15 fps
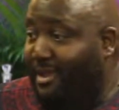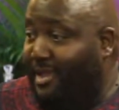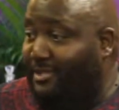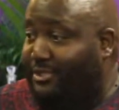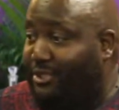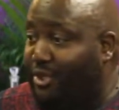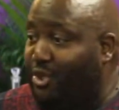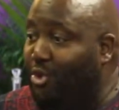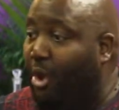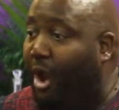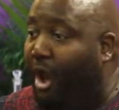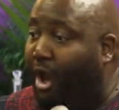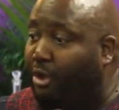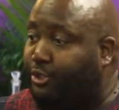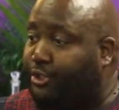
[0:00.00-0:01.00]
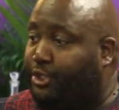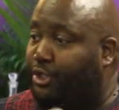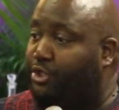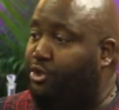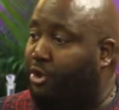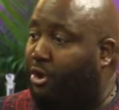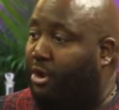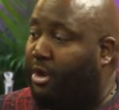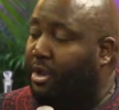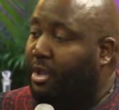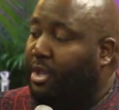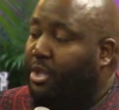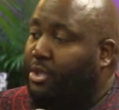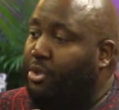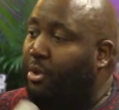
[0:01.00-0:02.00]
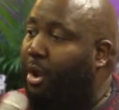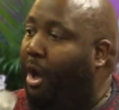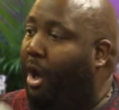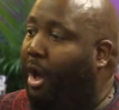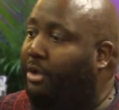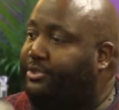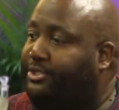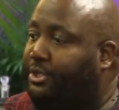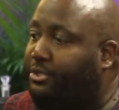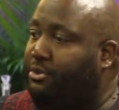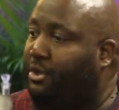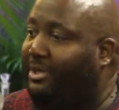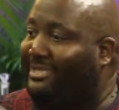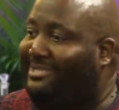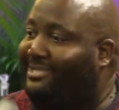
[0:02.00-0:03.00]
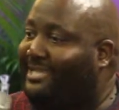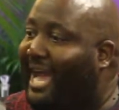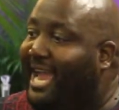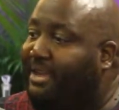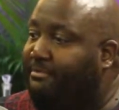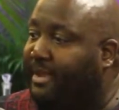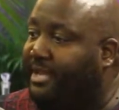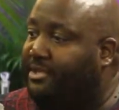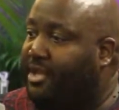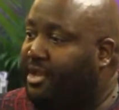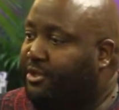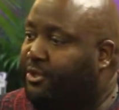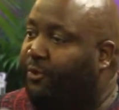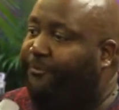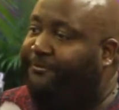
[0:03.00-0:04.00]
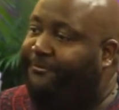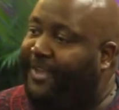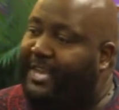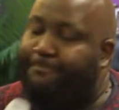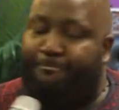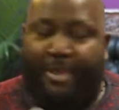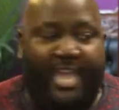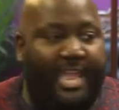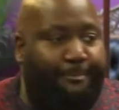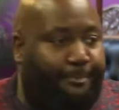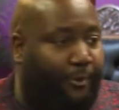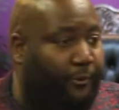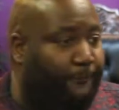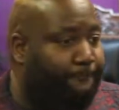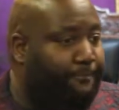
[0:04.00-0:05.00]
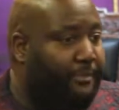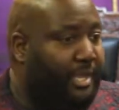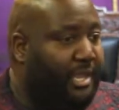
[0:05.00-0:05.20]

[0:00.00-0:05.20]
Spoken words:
And so you alter your assignment to fit people,